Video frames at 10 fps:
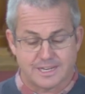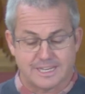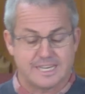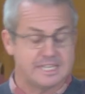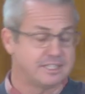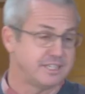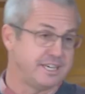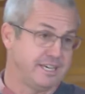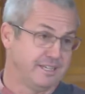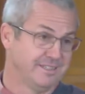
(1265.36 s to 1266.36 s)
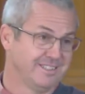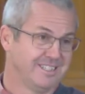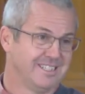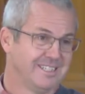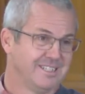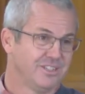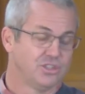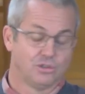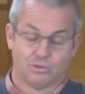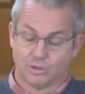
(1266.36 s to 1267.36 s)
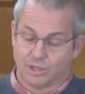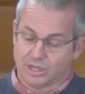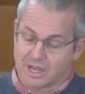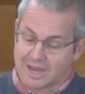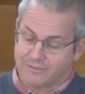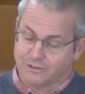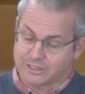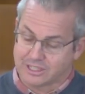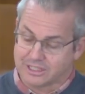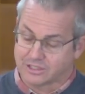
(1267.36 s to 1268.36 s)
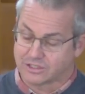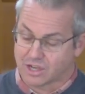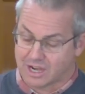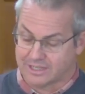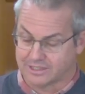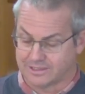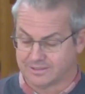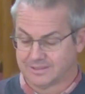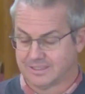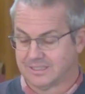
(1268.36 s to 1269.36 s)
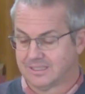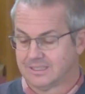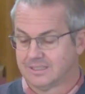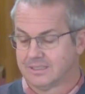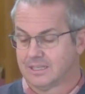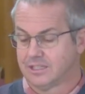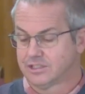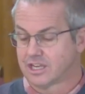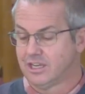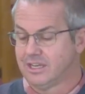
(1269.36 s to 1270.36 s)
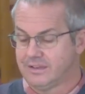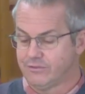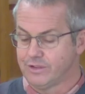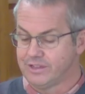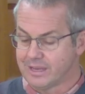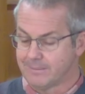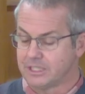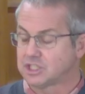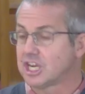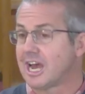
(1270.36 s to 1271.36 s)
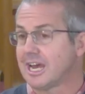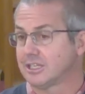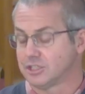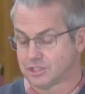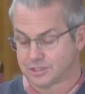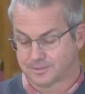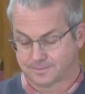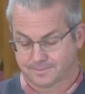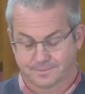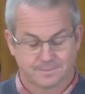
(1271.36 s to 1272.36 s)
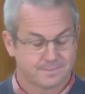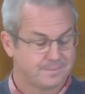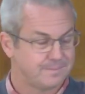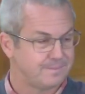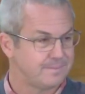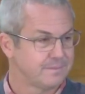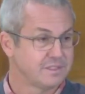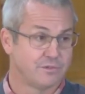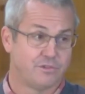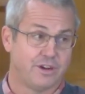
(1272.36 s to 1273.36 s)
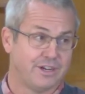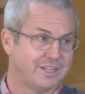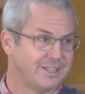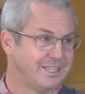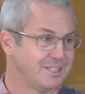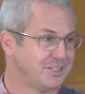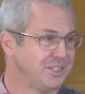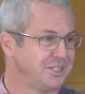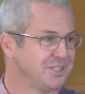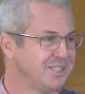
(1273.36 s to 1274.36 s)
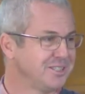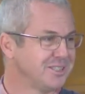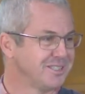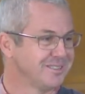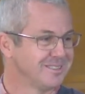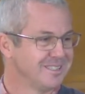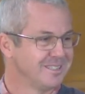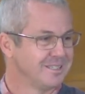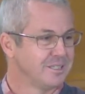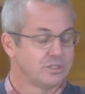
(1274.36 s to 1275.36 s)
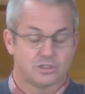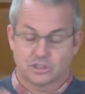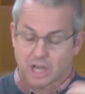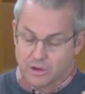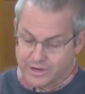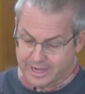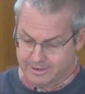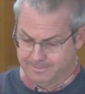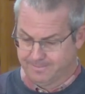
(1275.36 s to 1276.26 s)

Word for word: and His King to rule life as He designed it? and so live with them in charge. It's a very clear decision, isn't it? So now,